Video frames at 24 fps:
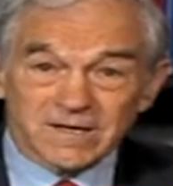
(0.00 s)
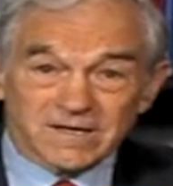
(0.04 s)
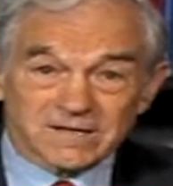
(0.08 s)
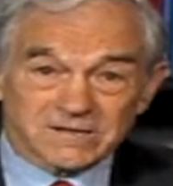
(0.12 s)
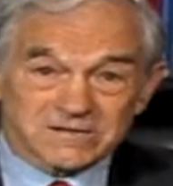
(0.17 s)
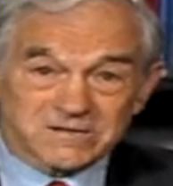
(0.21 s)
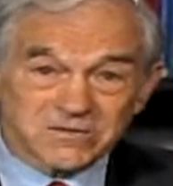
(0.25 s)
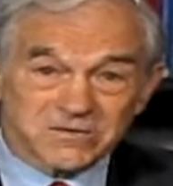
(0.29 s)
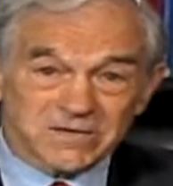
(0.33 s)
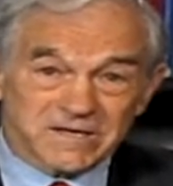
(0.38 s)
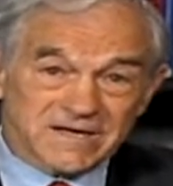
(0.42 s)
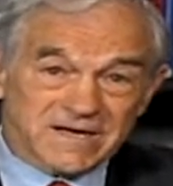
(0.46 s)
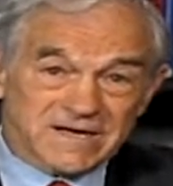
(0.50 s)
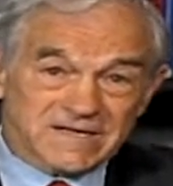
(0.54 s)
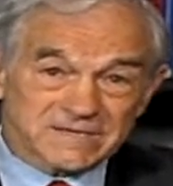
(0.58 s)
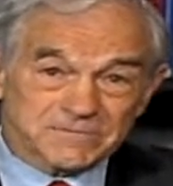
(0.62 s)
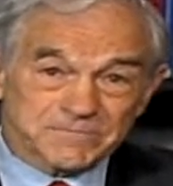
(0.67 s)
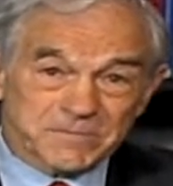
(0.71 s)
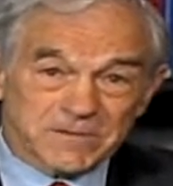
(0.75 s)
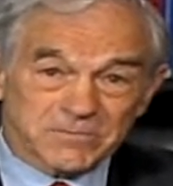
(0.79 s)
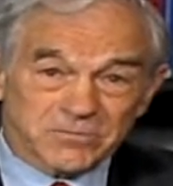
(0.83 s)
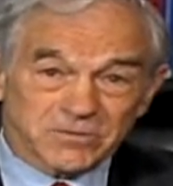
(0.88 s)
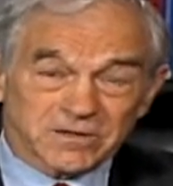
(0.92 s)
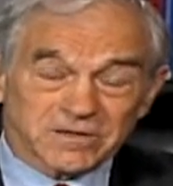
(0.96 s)
So, yes,
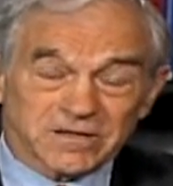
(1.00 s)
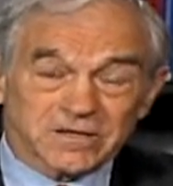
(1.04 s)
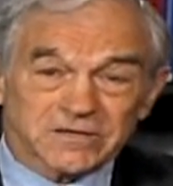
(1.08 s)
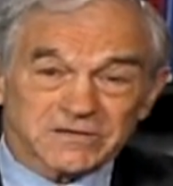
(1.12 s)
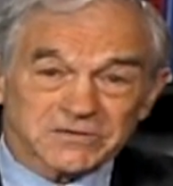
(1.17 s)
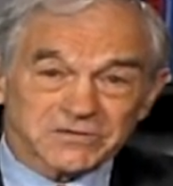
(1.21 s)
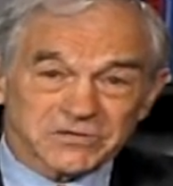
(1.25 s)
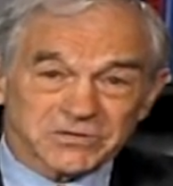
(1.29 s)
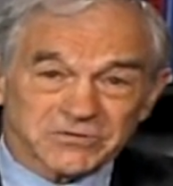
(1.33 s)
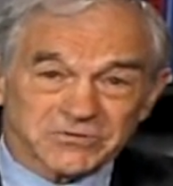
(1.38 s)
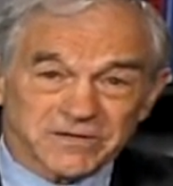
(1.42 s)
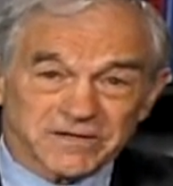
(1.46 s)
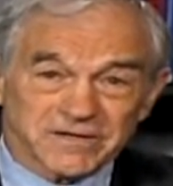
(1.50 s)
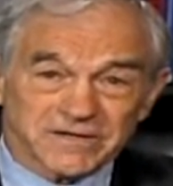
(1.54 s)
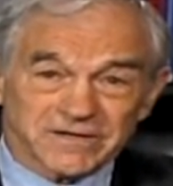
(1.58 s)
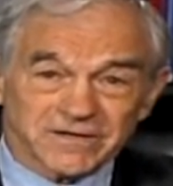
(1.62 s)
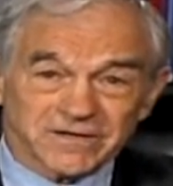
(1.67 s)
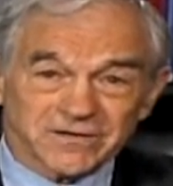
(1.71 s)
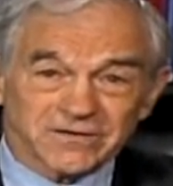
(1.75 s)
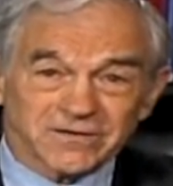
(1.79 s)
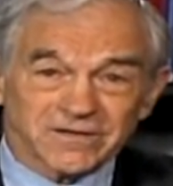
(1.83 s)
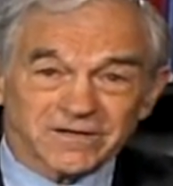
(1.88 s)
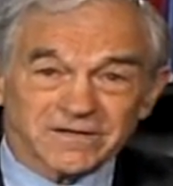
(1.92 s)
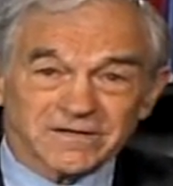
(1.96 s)
people are concentrating
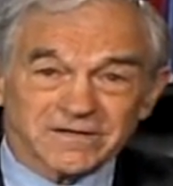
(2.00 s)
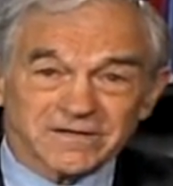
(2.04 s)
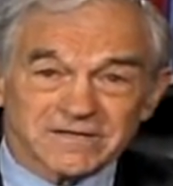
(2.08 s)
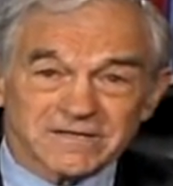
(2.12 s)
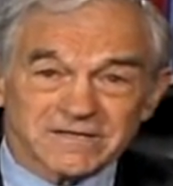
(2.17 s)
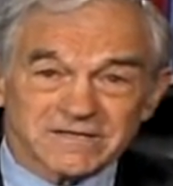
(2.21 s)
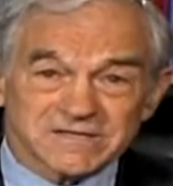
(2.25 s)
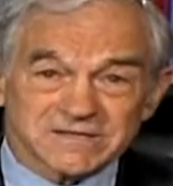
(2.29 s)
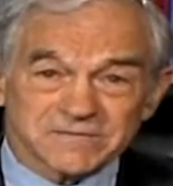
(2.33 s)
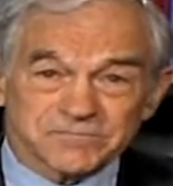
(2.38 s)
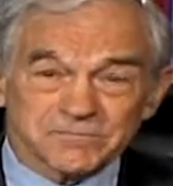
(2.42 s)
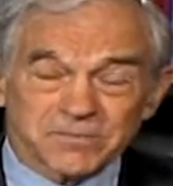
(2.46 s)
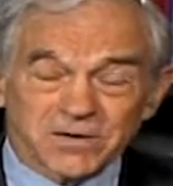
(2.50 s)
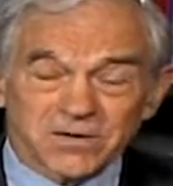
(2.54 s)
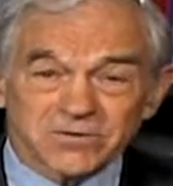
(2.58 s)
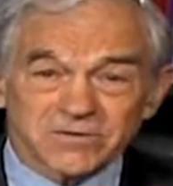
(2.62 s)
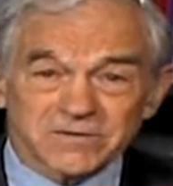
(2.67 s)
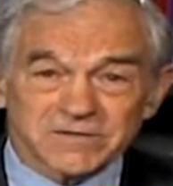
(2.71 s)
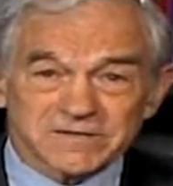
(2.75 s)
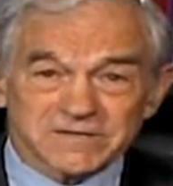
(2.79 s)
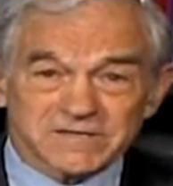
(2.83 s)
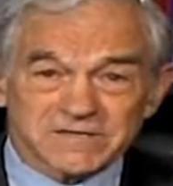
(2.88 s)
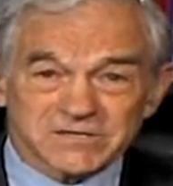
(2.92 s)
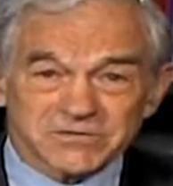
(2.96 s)
on these
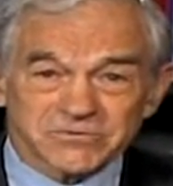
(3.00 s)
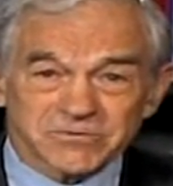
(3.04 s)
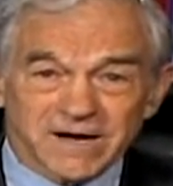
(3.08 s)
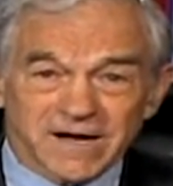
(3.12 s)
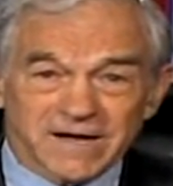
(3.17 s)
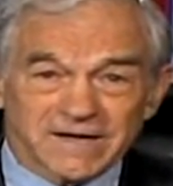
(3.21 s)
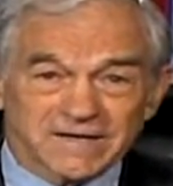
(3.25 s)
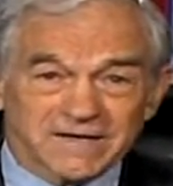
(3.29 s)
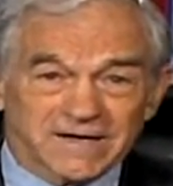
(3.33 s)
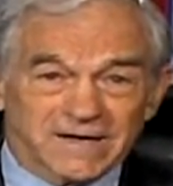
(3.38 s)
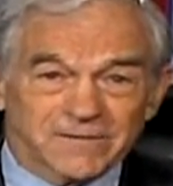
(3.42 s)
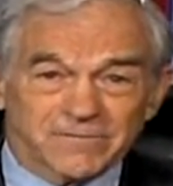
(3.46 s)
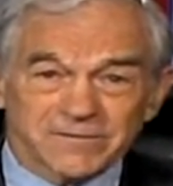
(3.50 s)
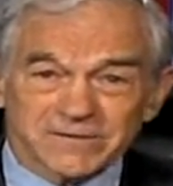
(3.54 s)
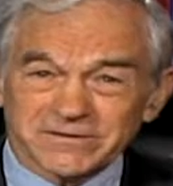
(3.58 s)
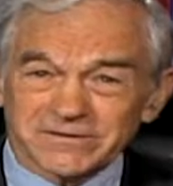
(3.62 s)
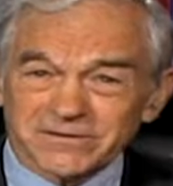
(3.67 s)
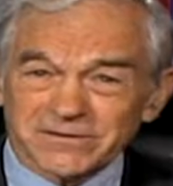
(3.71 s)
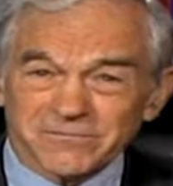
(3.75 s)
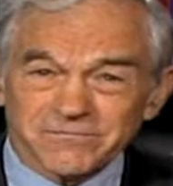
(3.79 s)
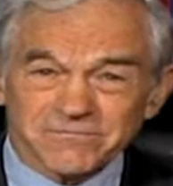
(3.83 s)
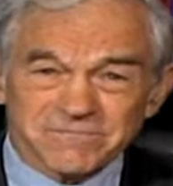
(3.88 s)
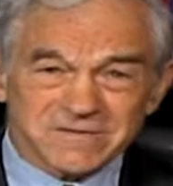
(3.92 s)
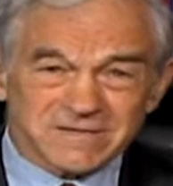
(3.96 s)
bonuses right now, but
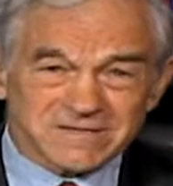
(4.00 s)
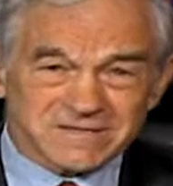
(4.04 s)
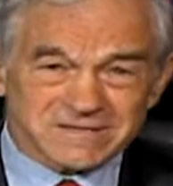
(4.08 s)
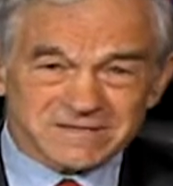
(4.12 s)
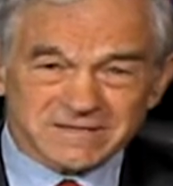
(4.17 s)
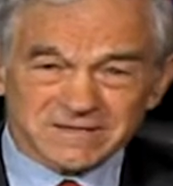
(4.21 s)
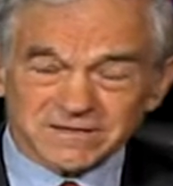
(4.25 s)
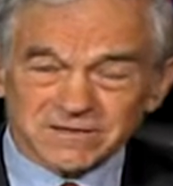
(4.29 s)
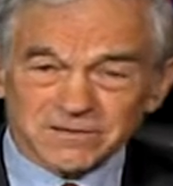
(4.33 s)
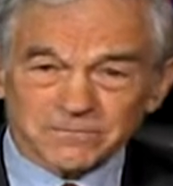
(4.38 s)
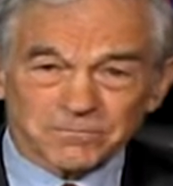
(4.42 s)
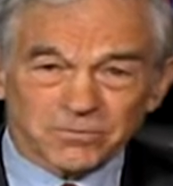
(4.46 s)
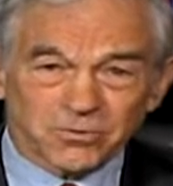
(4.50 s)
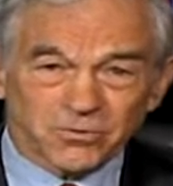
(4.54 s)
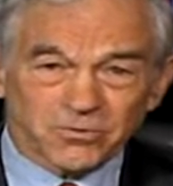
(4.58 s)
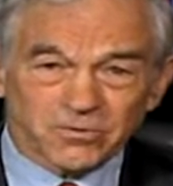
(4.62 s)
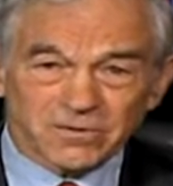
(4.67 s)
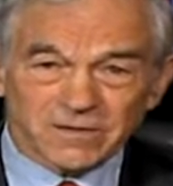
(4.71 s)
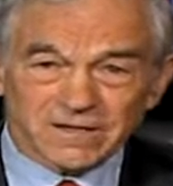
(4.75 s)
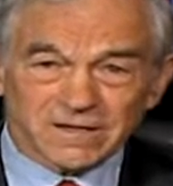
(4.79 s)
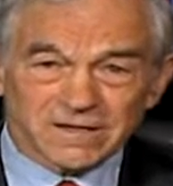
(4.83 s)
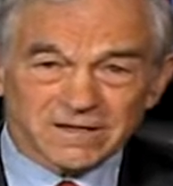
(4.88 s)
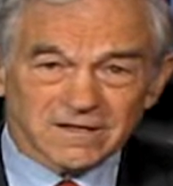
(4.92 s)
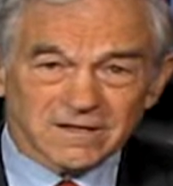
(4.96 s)
they're missing the
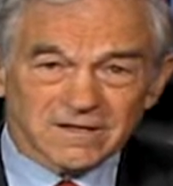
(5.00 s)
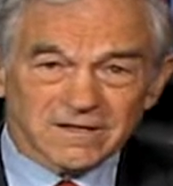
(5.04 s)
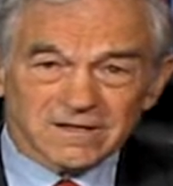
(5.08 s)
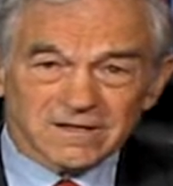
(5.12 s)
point.